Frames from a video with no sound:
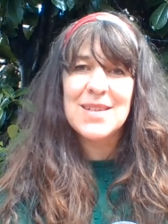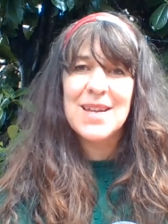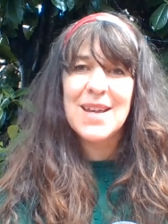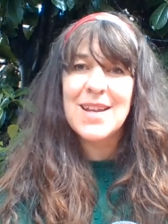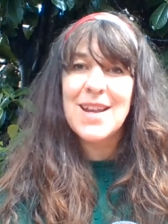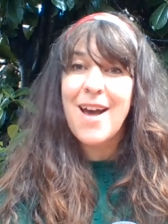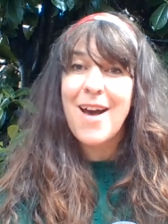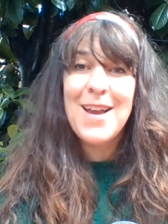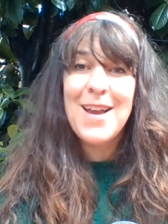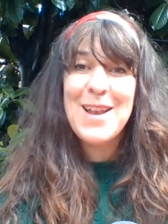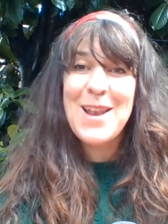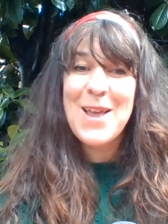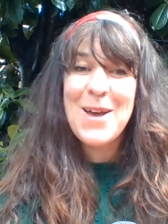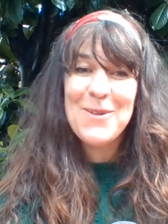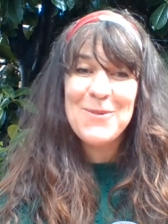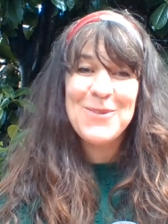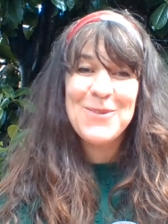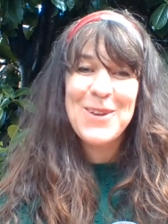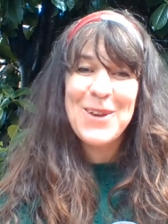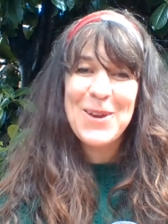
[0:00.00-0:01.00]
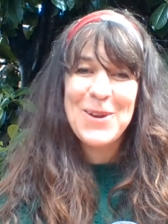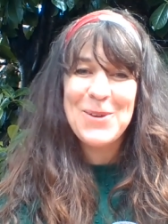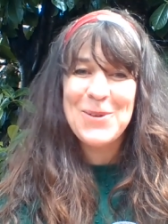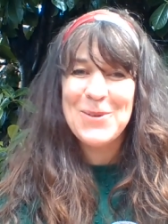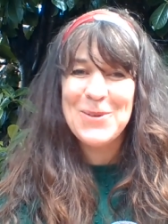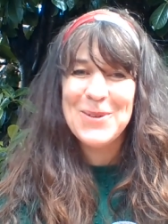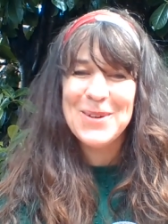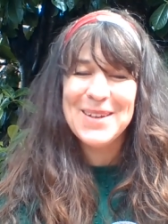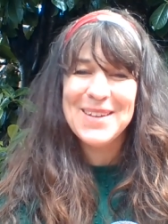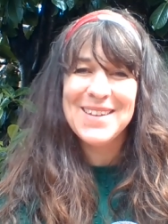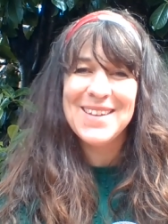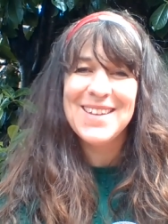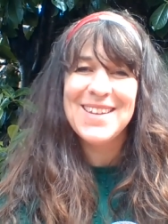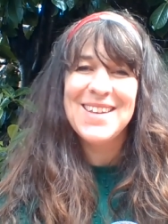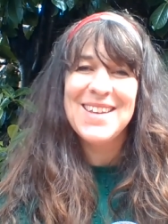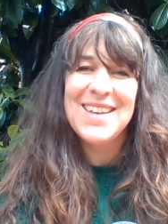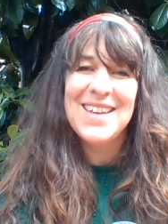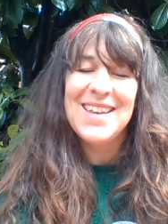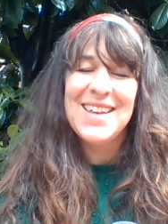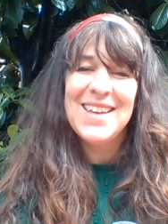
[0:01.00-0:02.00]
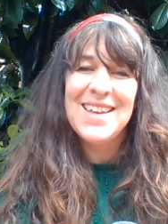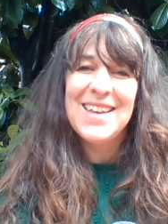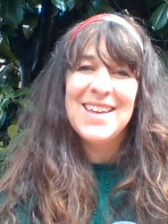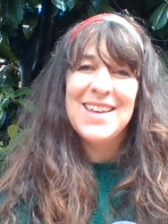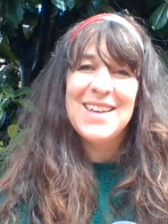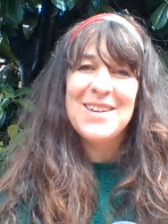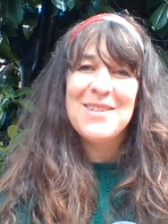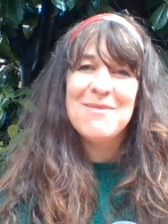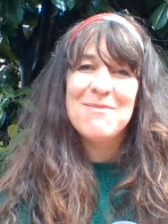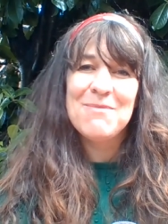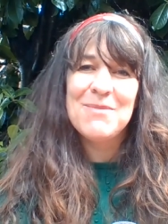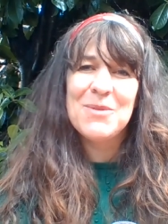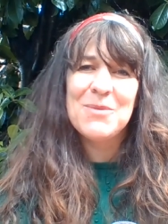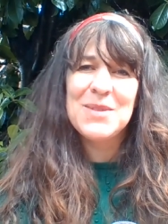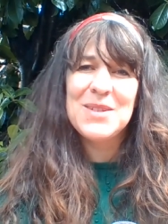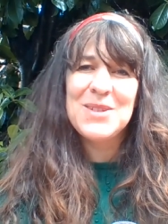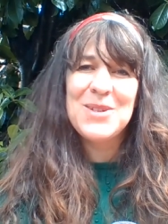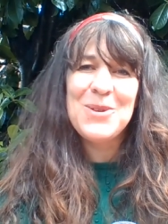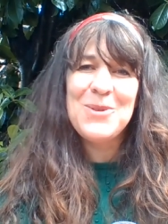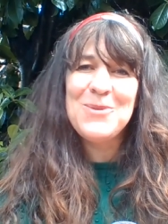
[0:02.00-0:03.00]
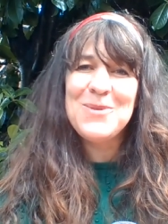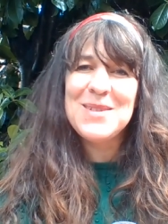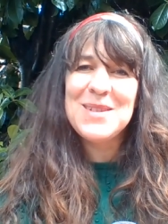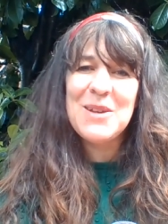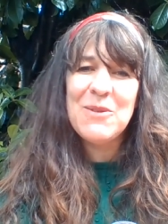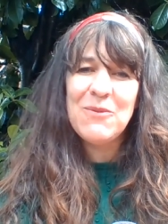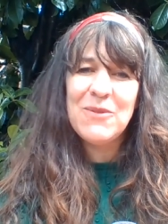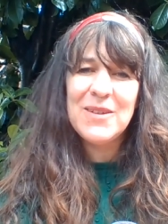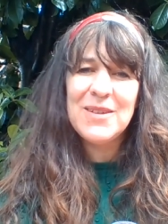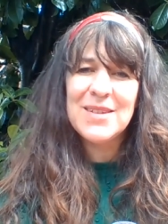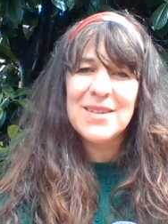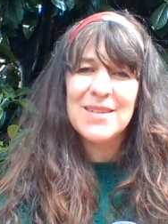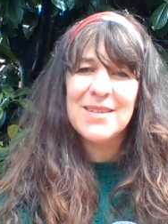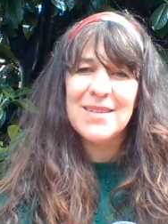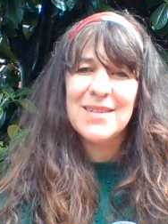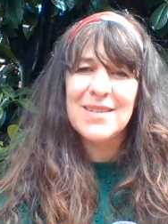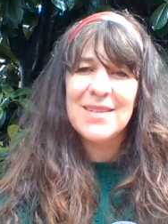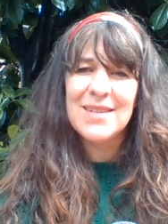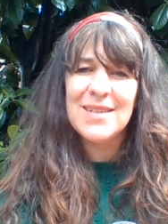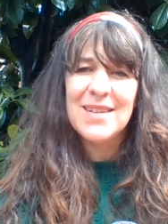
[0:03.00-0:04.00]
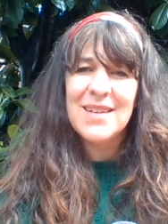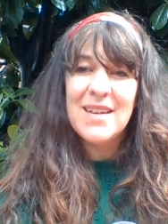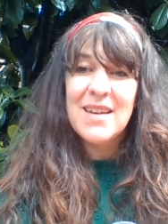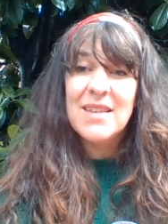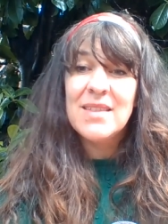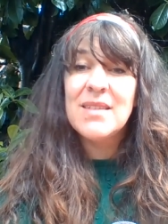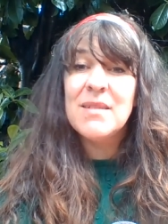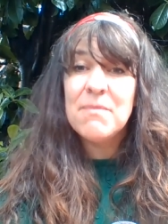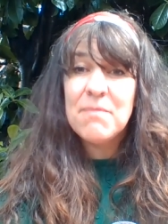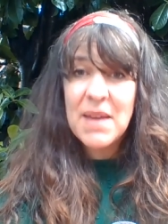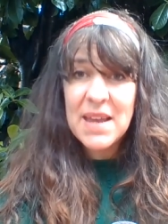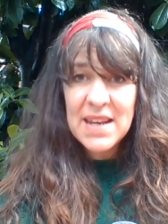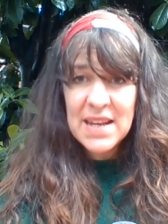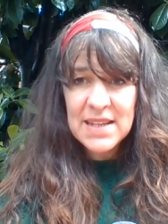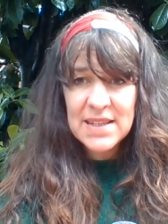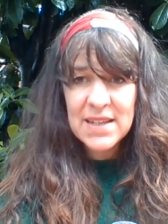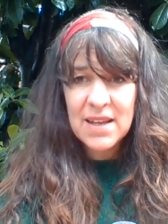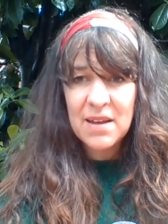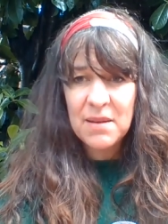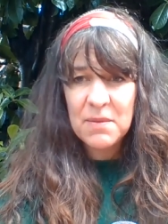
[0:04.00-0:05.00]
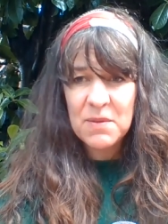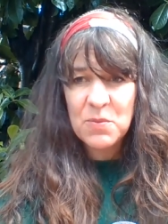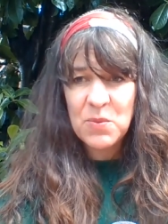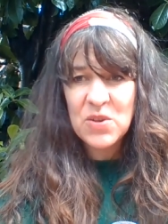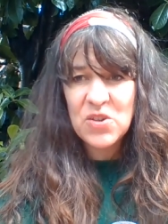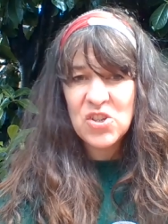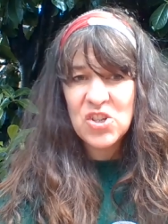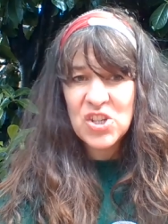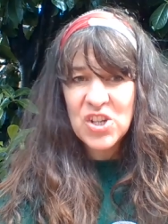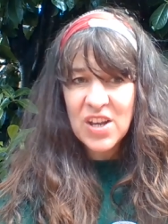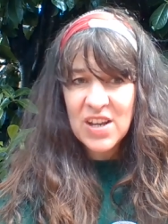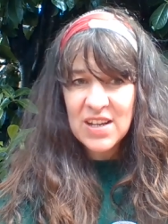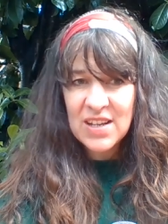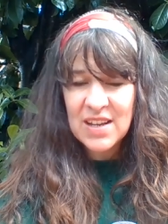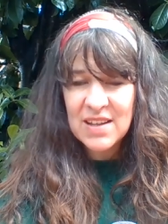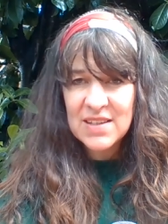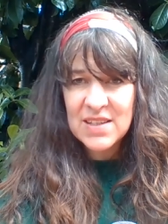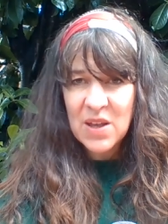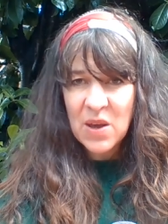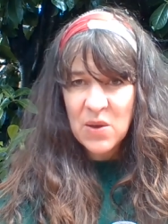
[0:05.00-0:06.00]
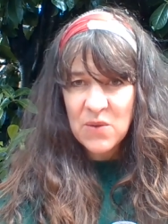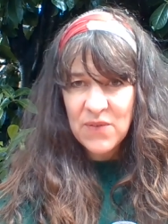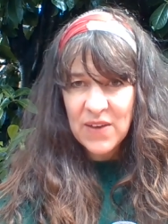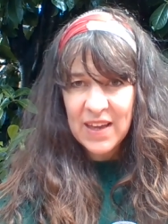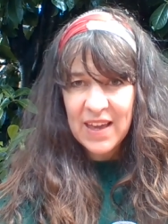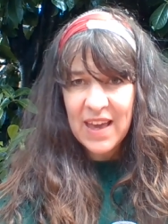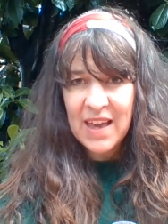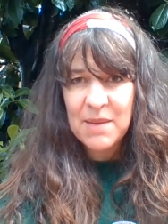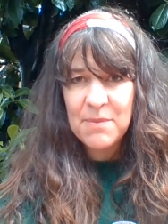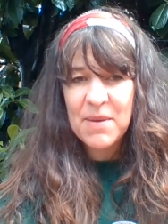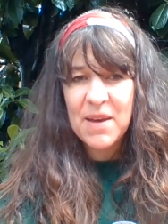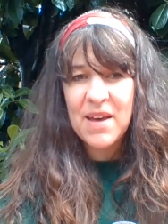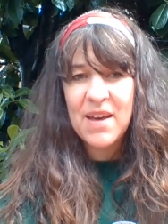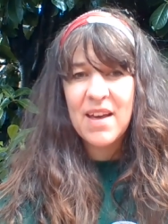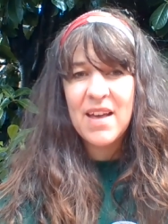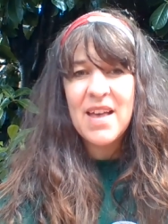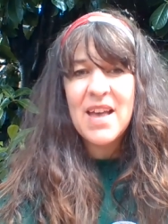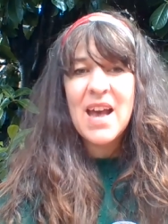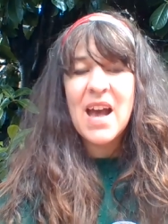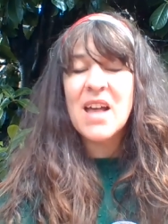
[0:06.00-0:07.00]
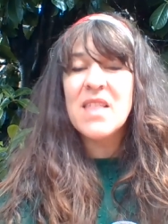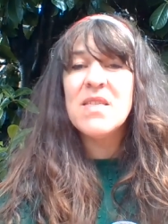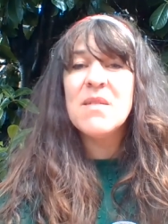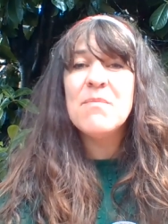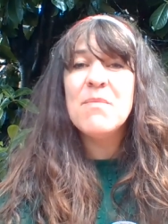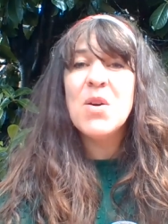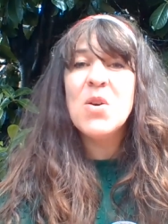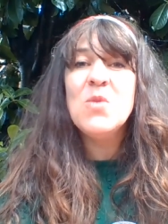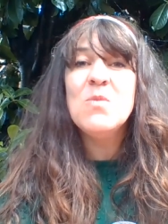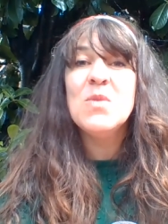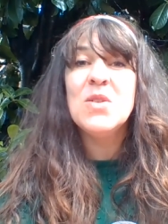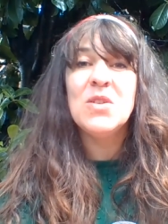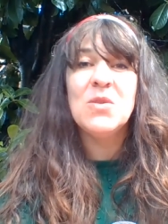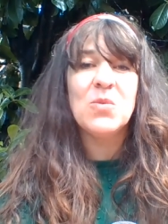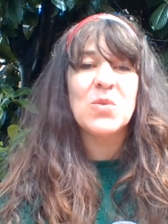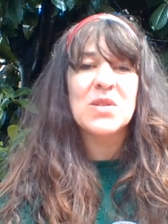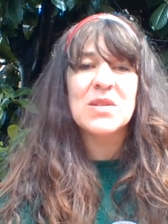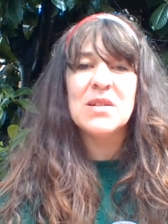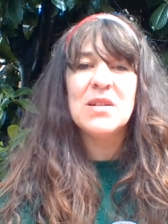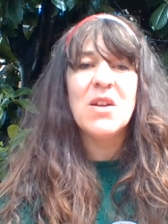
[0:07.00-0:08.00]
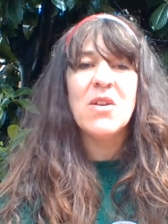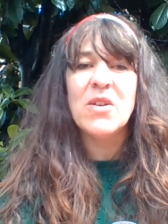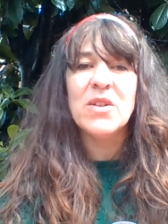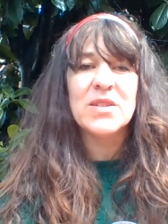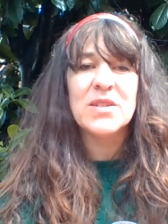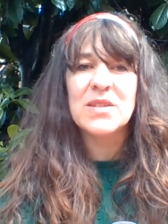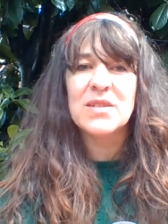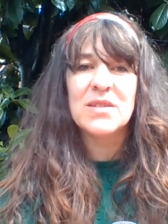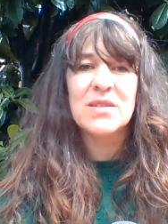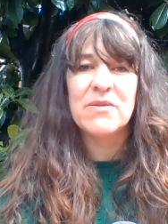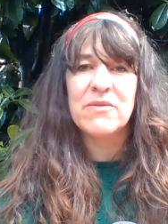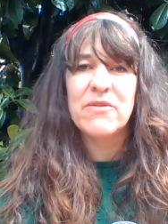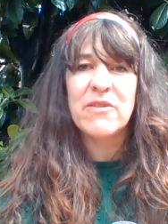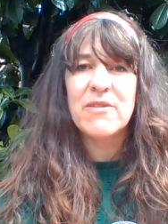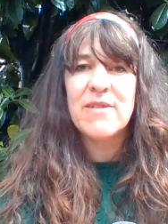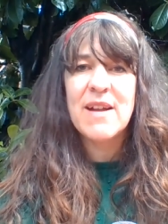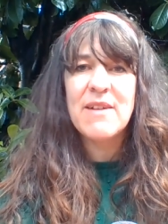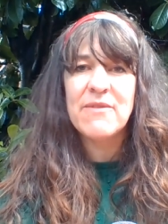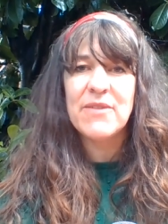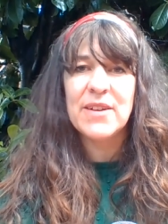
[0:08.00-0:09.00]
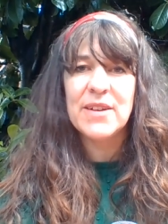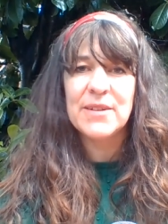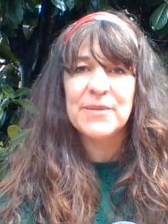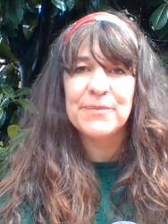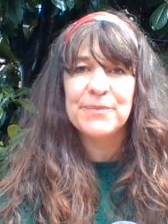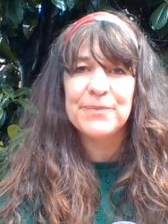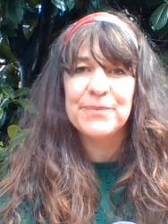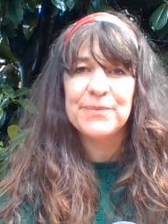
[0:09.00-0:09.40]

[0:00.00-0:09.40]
and said, I love you, but was too diffident, the many times when shyness overcame her and the moment was lost forever,